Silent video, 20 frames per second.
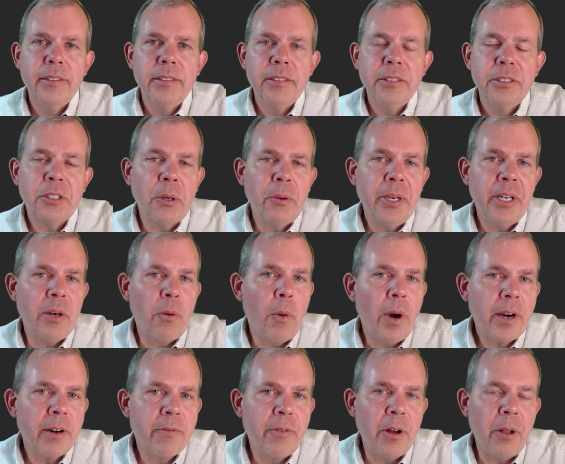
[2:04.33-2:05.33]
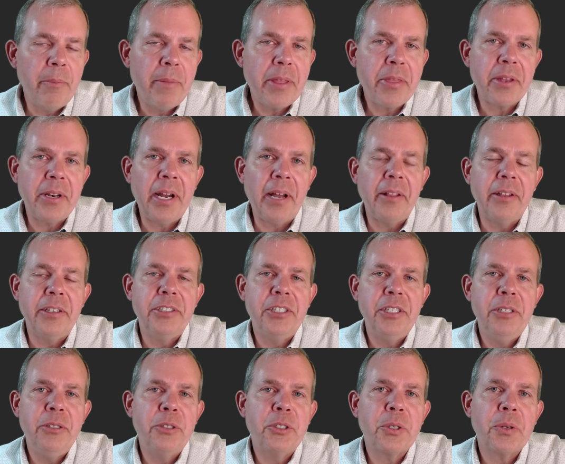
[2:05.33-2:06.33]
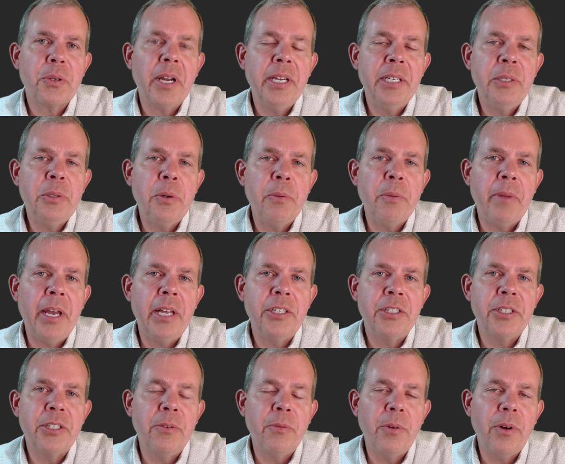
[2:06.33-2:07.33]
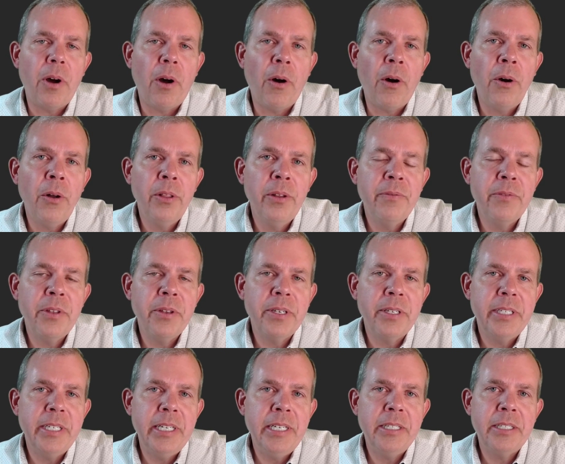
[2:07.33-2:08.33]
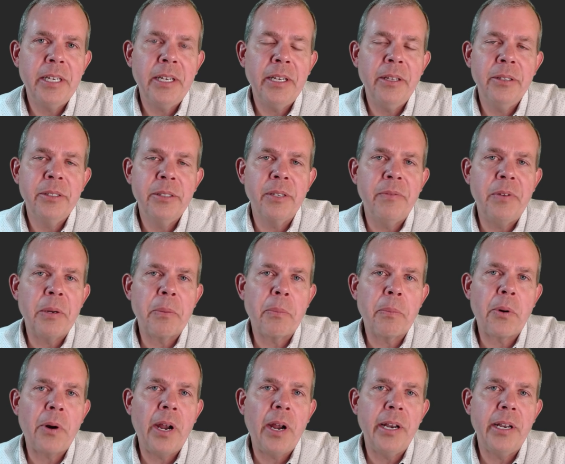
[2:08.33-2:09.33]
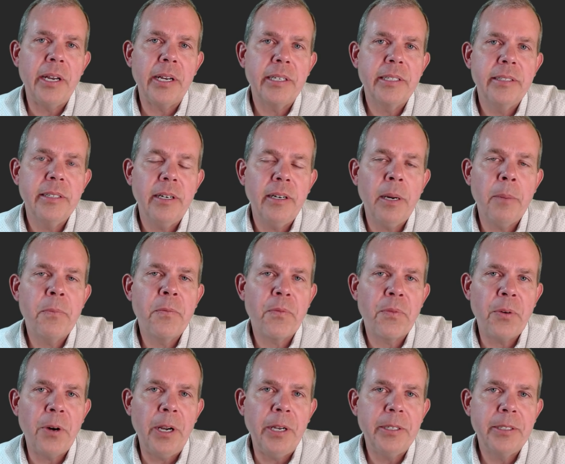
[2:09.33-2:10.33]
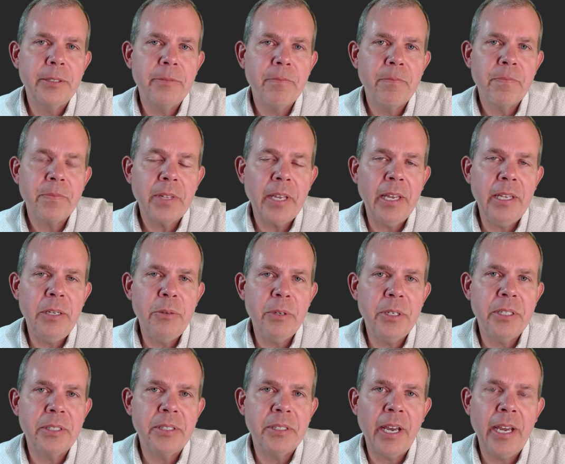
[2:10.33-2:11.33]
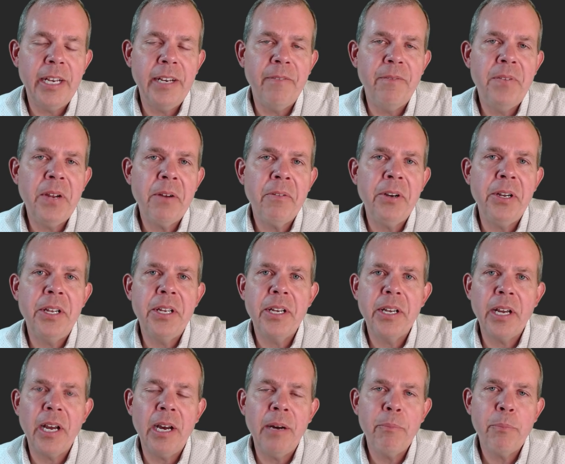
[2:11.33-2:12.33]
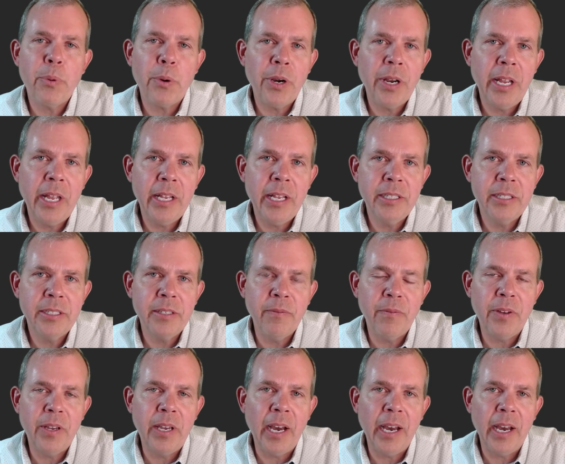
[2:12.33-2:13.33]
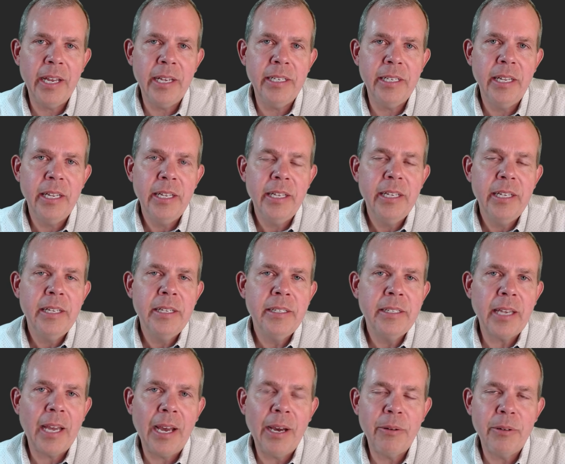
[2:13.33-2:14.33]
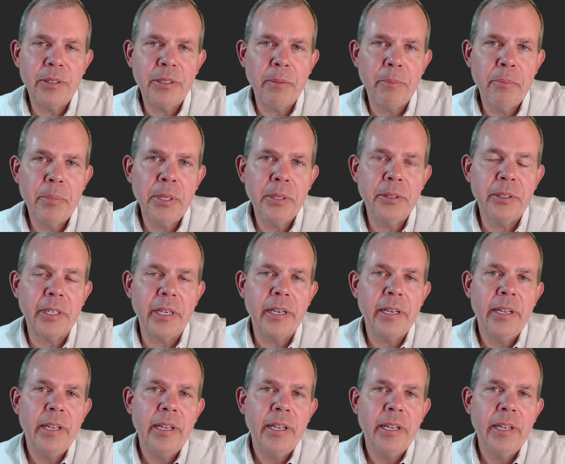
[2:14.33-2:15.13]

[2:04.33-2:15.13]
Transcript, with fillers: So in a waterfall methodology, you try to imagine all of the details of your product up front, and you would design a very comprehensive guide to how to build it.